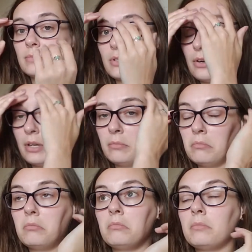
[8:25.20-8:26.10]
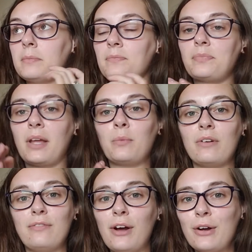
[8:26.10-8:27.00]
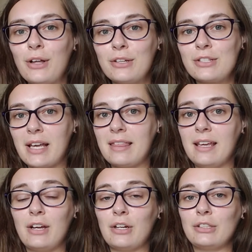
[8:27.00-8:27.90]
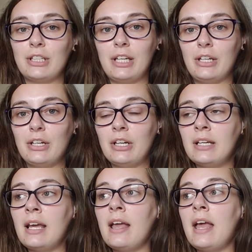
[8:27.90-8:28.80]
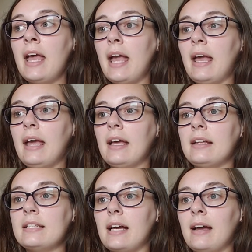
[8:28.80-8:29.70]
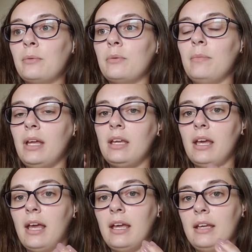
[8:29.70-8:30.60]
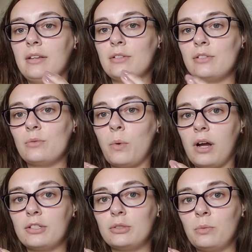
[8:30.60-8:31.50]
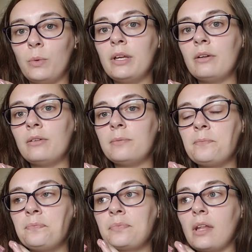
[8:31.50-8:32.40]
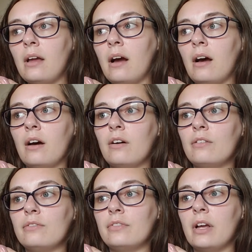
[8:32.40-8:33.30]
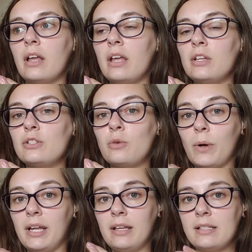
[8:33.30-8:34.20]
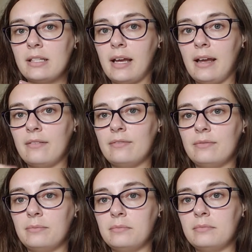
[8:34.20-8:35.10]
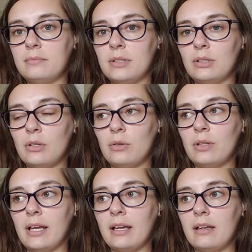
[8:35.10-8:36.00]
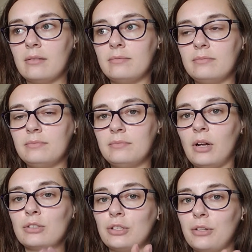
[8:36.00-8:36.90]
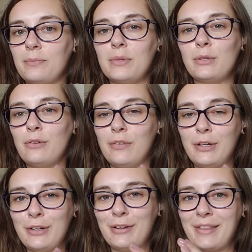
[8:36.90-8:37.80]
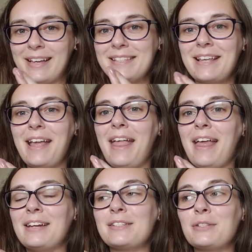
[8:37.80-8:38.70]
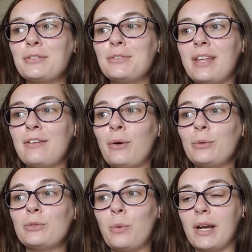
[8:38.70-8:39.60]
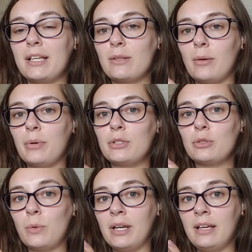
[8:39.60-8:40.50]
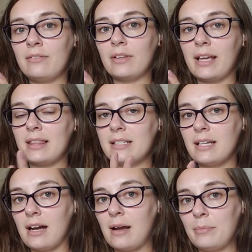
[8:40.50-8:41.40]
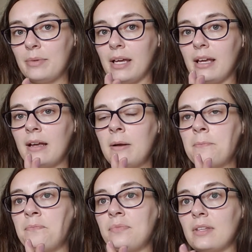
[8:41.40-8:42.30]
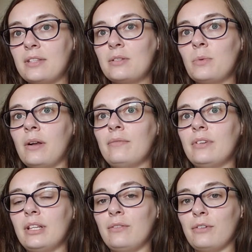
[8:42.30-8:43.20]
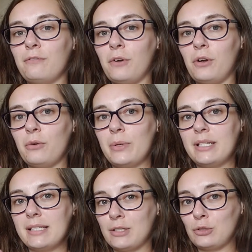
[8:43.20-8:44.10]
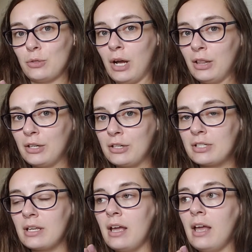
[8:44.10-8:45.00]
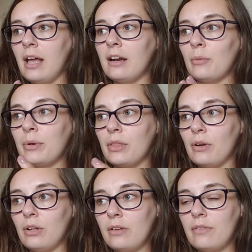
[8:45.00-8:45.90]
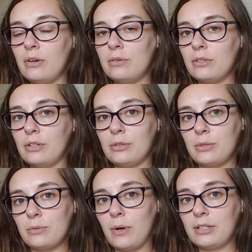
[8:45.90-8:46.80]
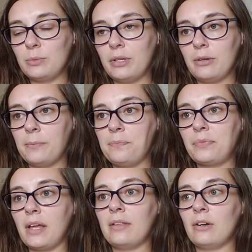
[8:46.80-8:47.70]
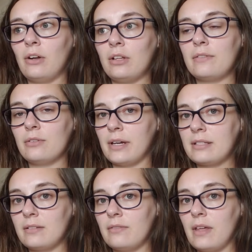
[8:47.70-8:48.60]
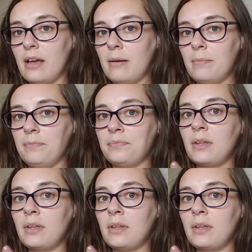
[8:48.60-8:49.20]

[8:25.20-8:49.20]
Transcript: sorry, and what fall colors I think are looking good. And I will make a swatch wheel of 20, it's, I have the little like I'll show you, little fingernail things, and it's they hold 20. So I put 20 of like the top, like this is what I'm feeling for fall quintessential colors, and I'll put all of those onto a swatch wheel, and then all of the rest of them,